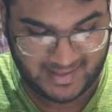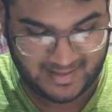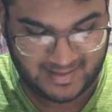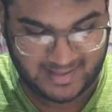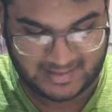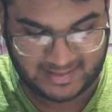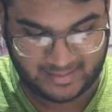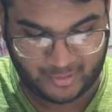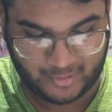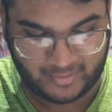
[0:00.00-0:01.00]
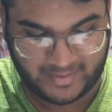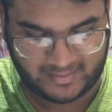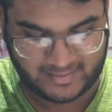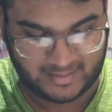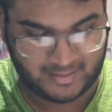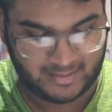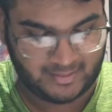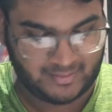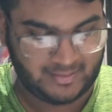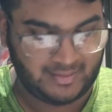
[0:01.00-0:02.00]
That's the moment where I was like,
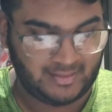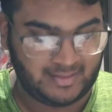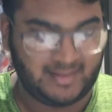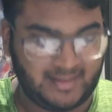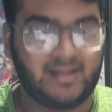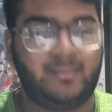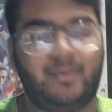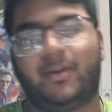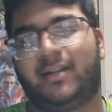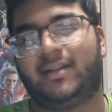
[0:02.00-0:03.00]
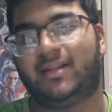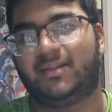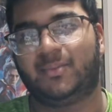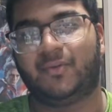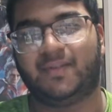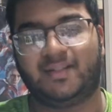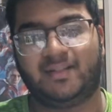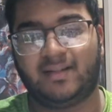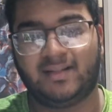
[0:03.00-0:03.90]
oh Lord, it's gonna be one of these movies.